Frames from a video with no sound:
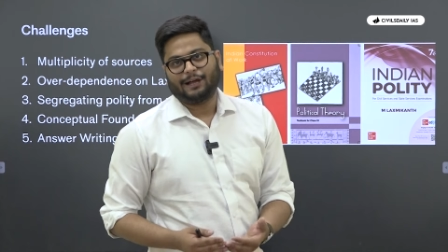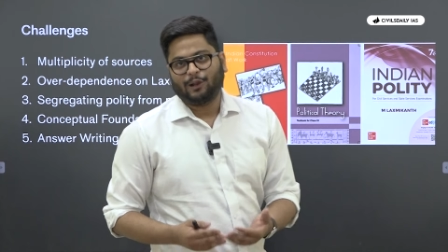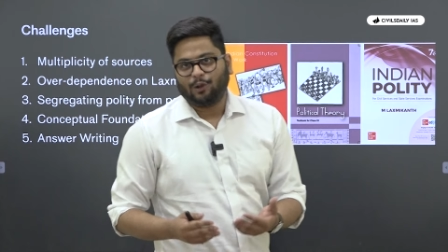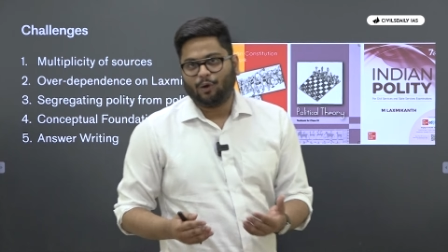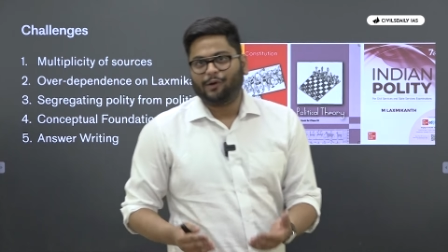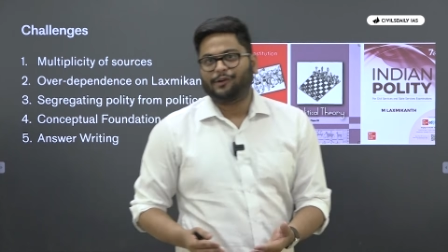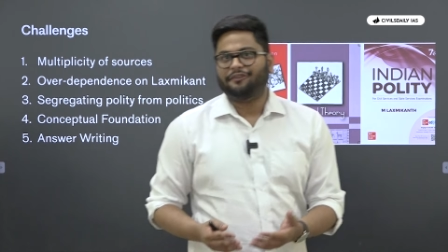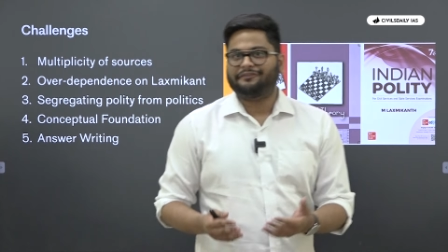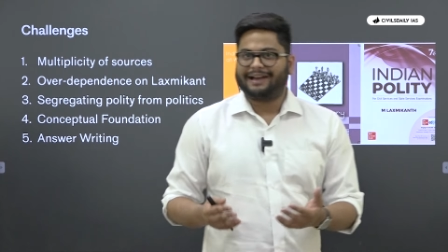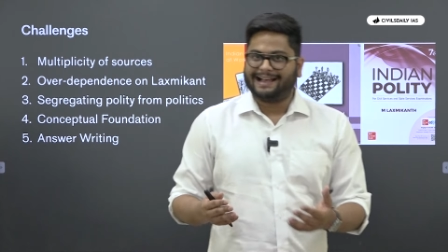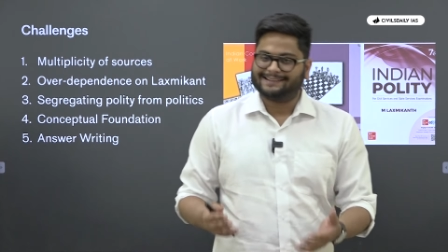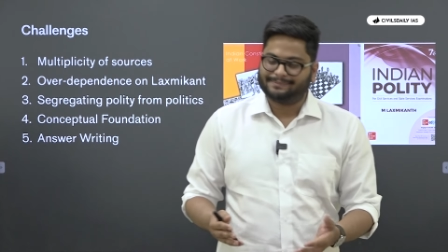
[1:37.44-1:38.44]
a lot of
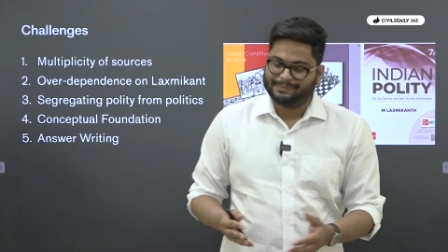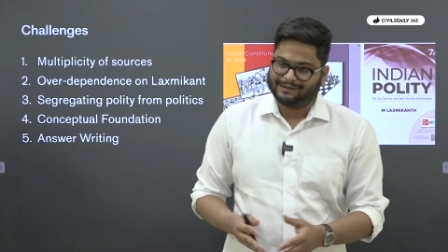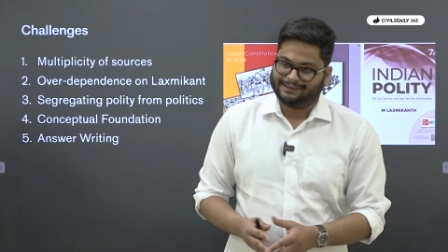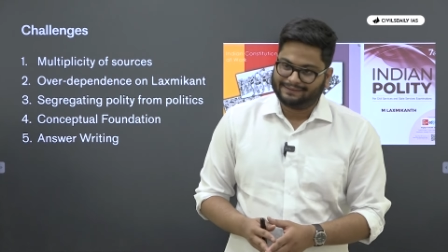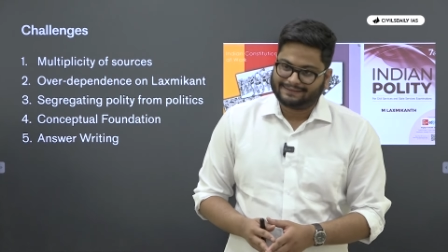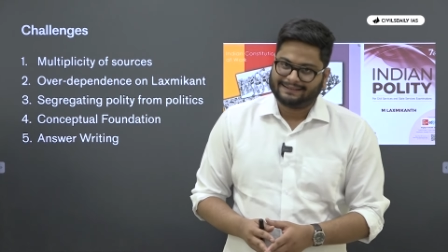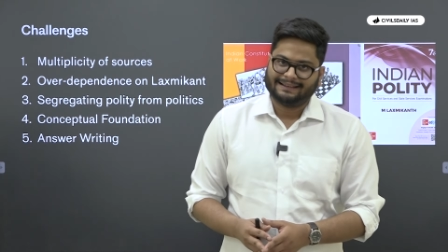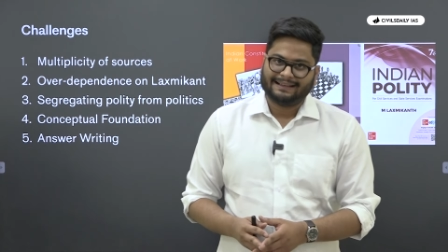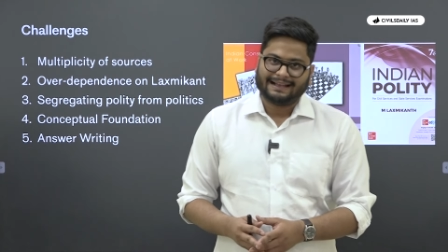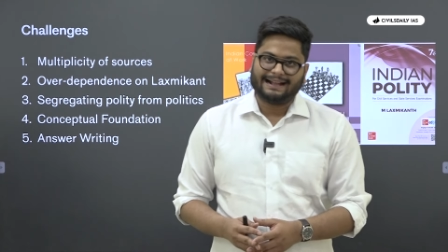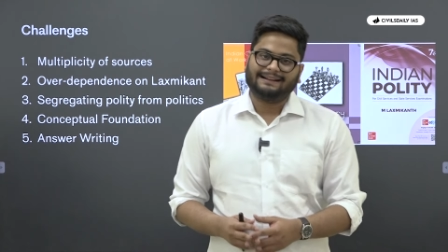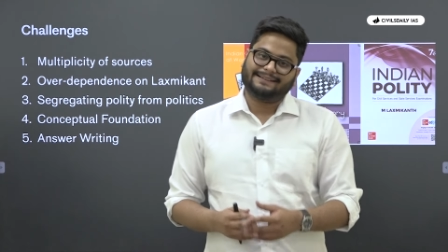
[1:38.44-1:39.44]
aspirants.
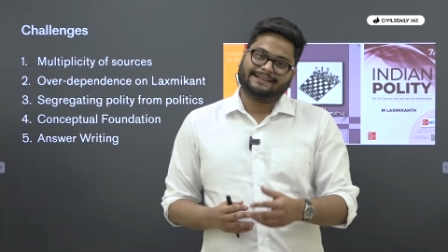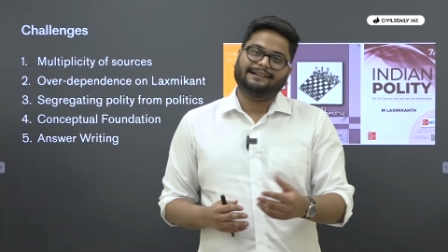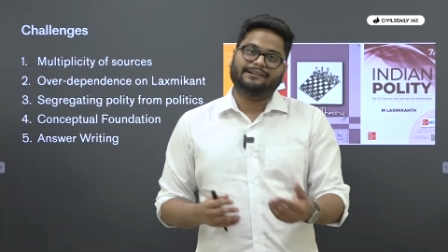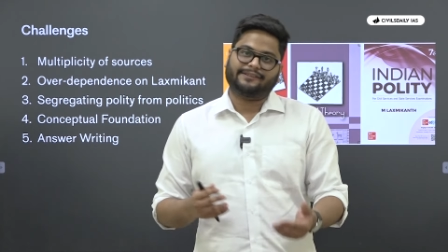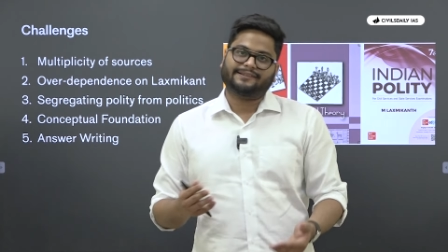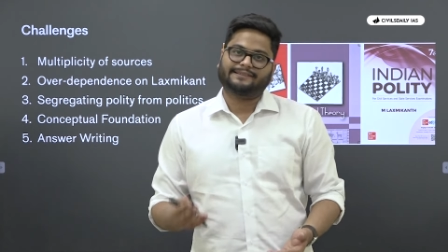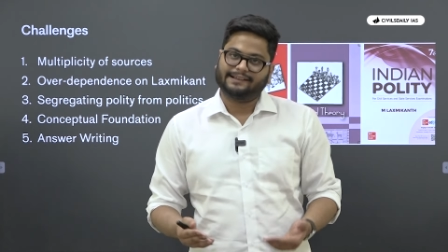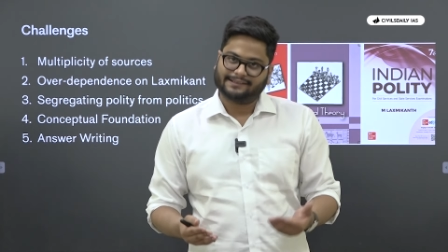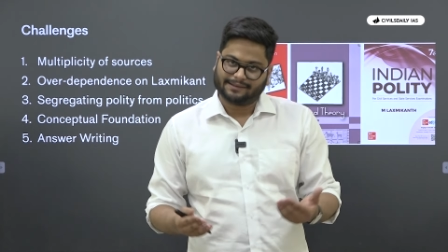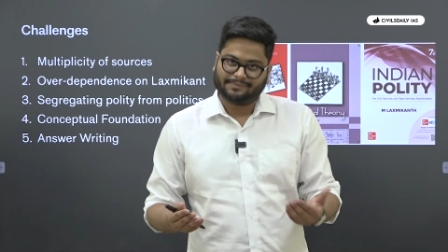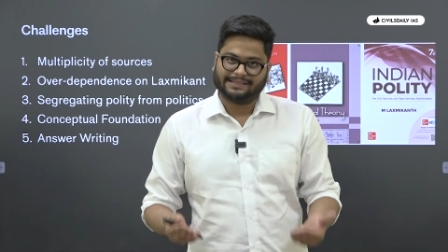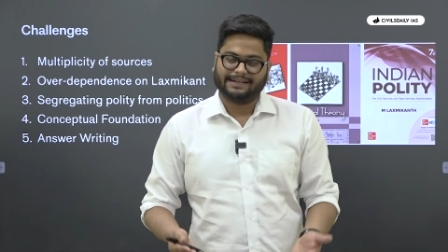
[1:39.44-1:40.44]
And it's an interesting
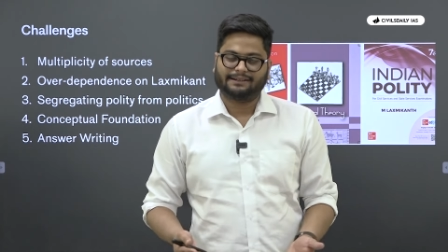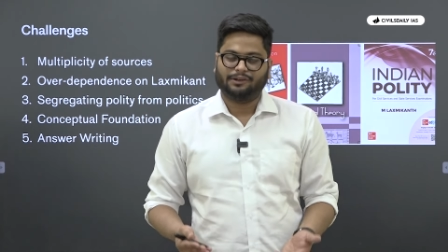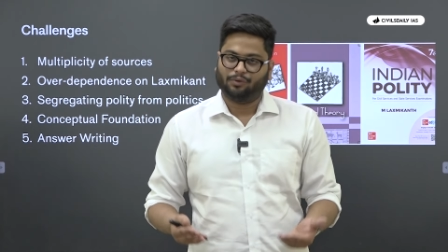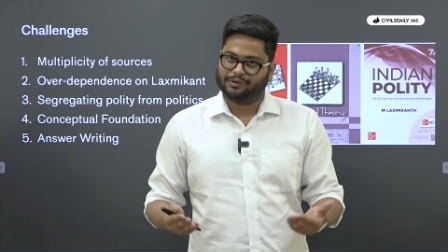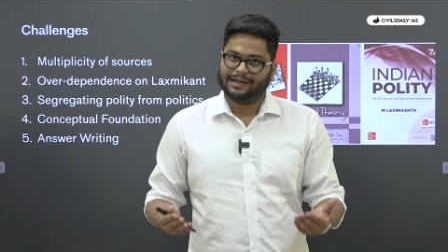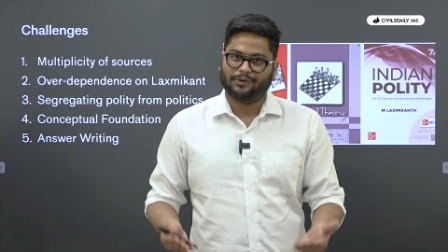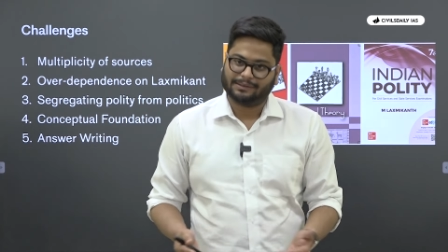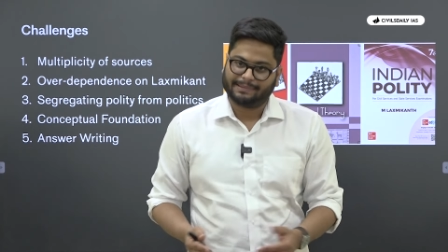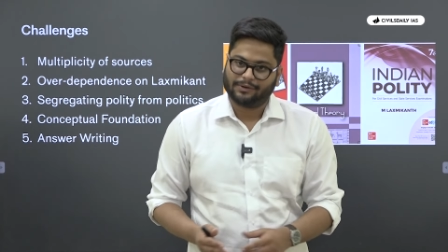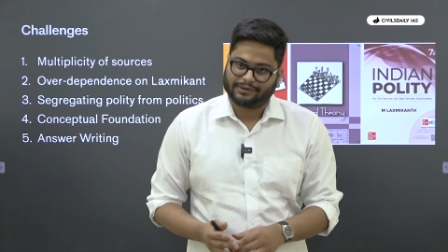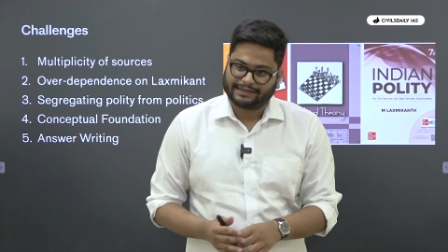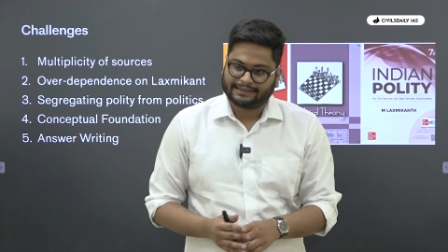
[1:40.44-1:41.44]
subject, no doubt
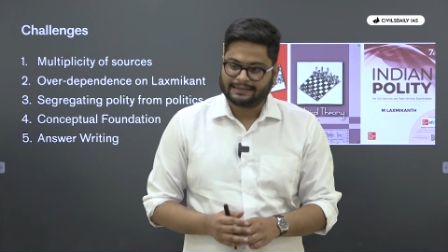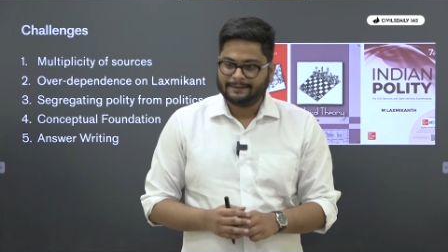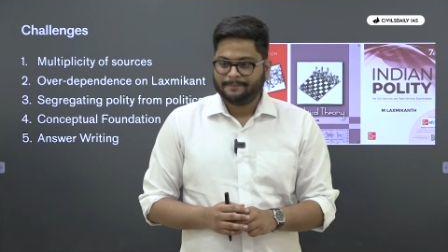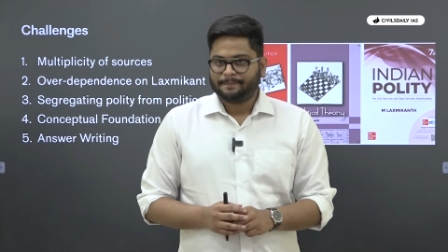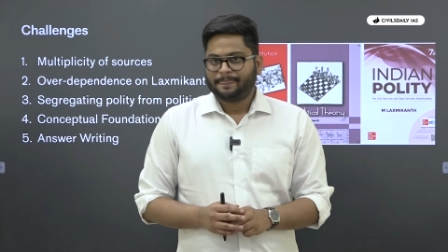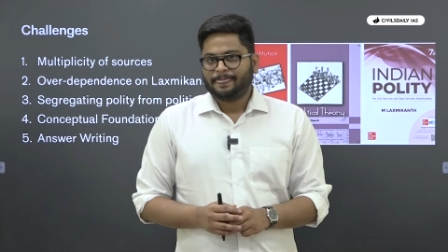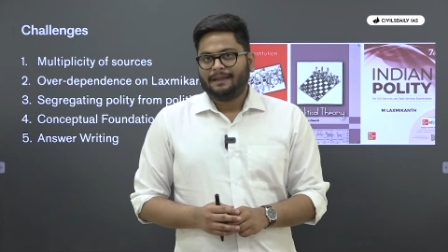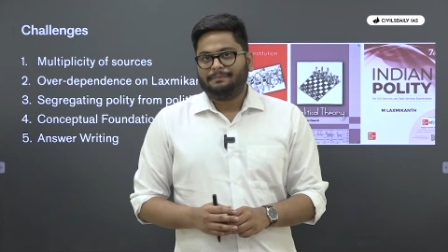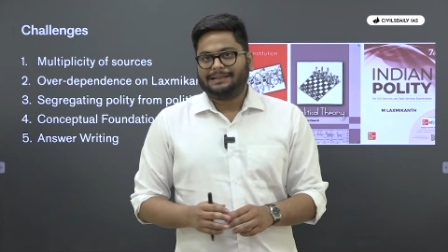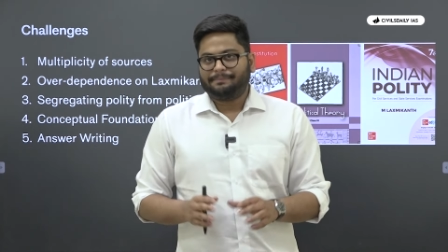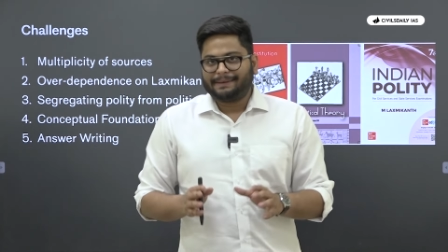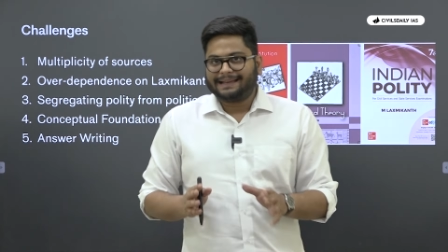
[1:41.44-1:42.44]
about it.
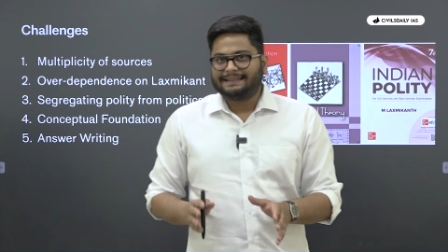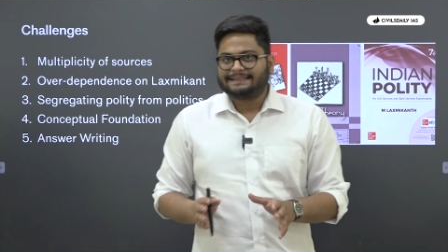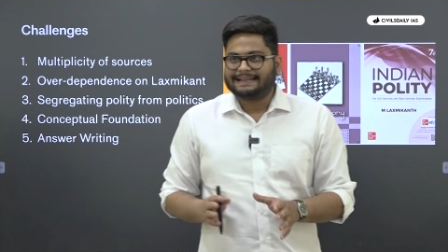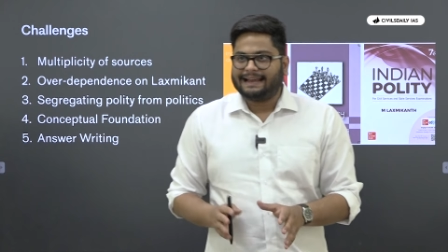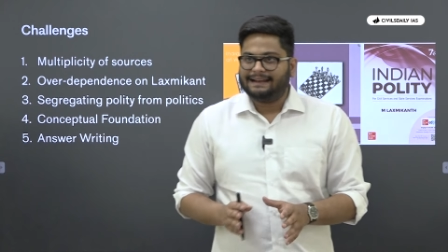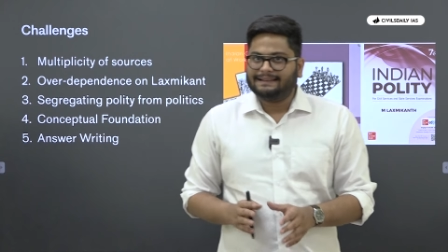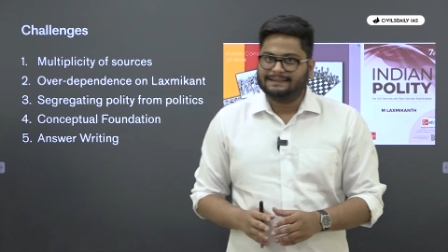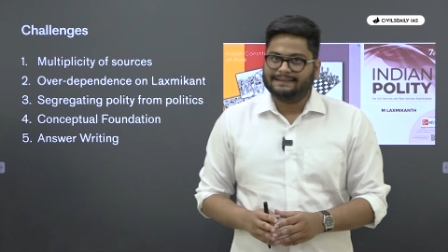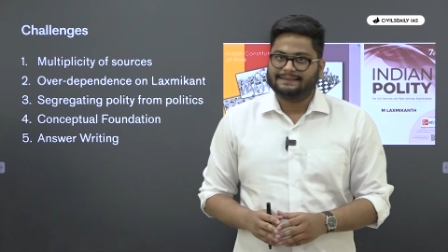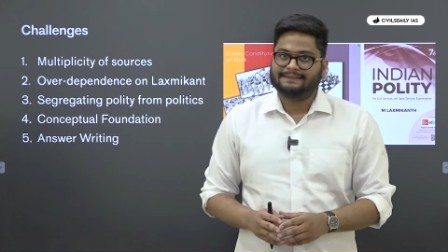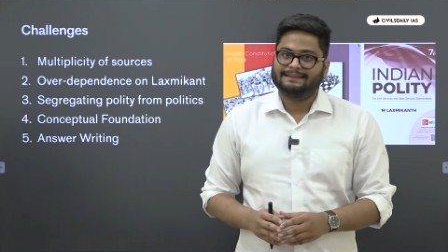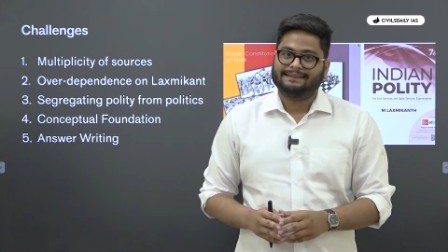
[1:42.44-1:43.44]
But the biggest challenge
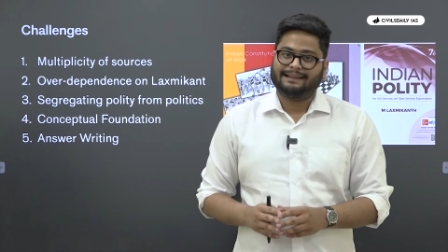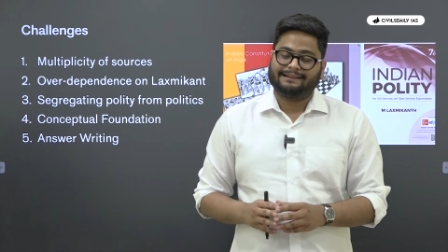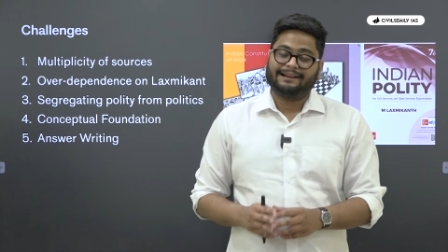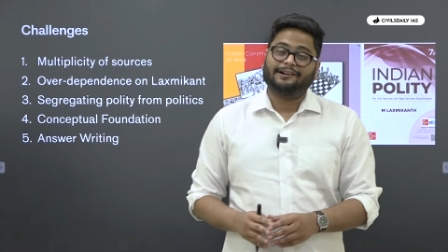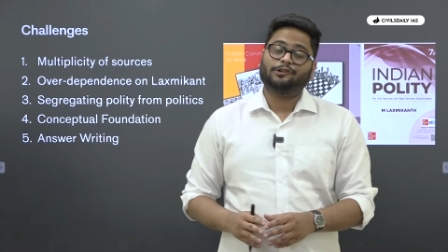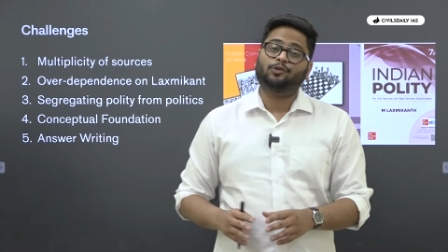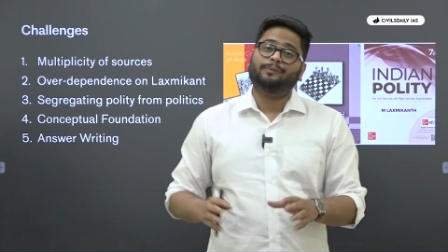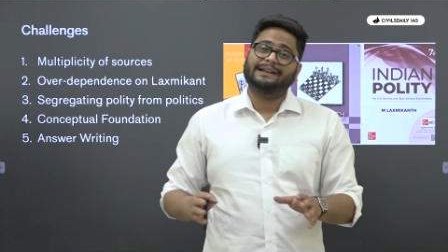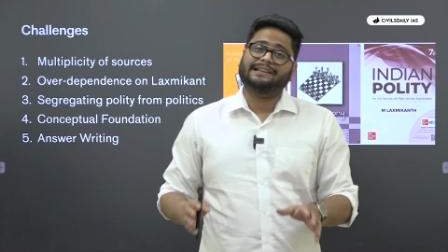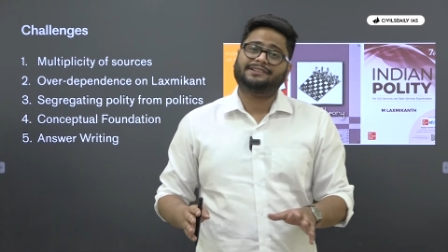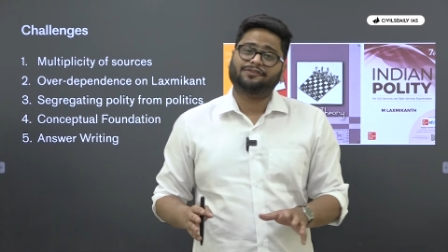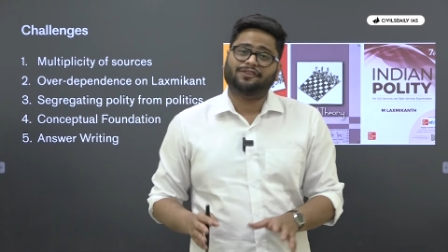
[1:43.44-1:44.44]
is that there are too
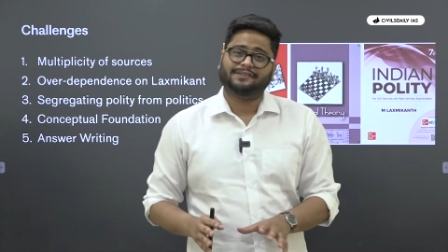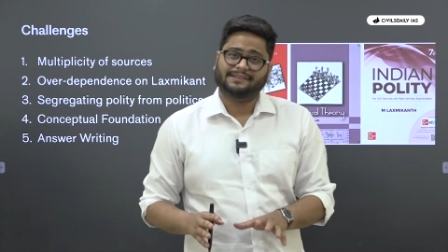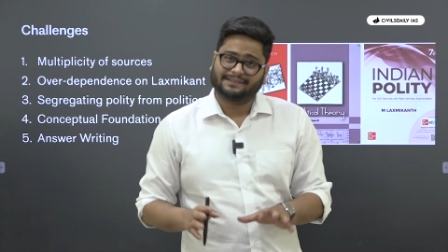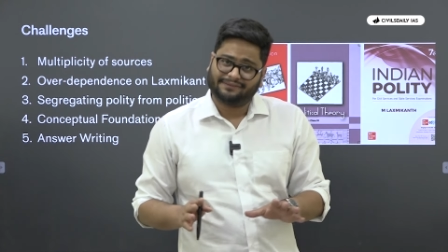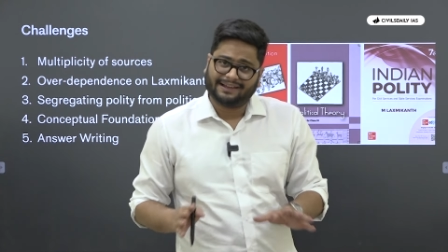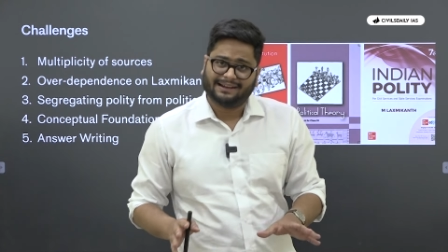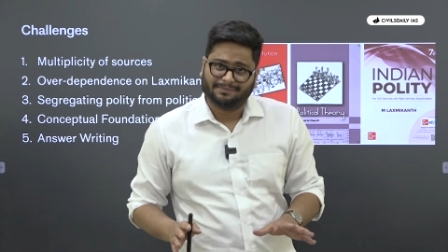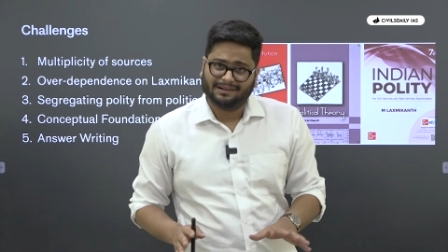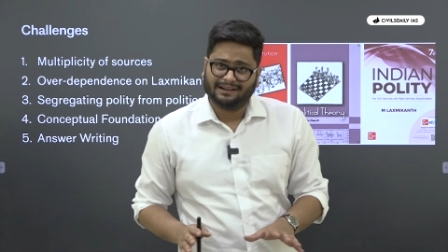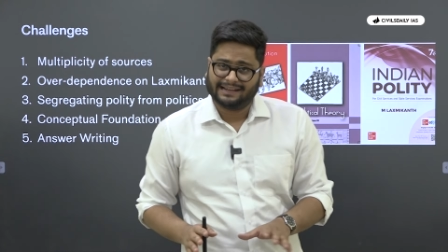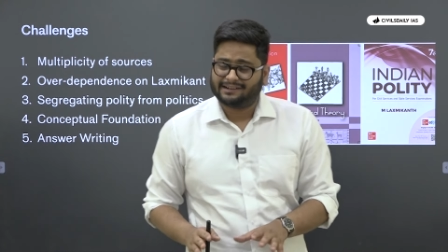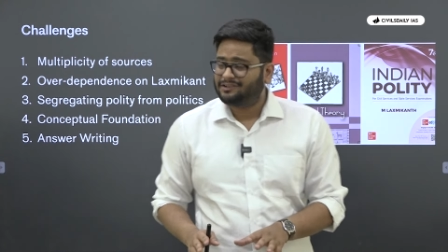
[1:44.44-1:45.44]
many sources available, like